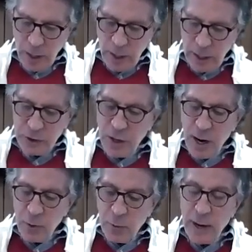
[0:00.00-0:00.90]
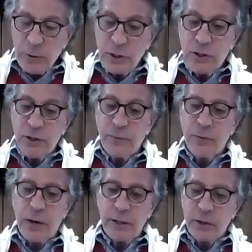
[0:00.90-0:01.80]
It started when I was a civil
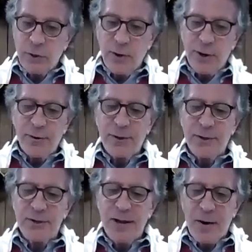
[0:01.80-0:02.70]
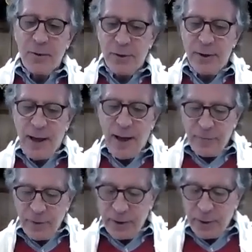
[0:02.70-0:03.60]
rights lawyer in the South, and I
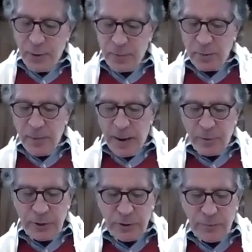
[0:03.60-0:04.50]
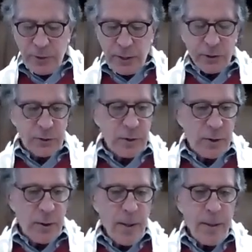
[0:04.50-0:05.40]
have incredible memories of this.
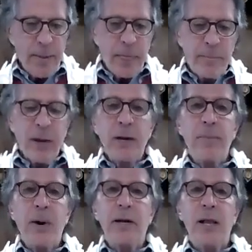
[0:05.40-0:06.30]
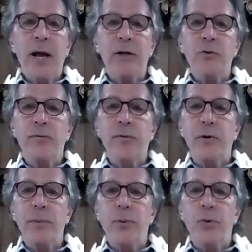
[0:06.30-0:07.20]
Many of my clients were
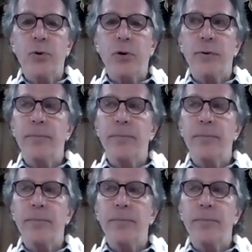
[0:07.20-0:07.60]
very poor.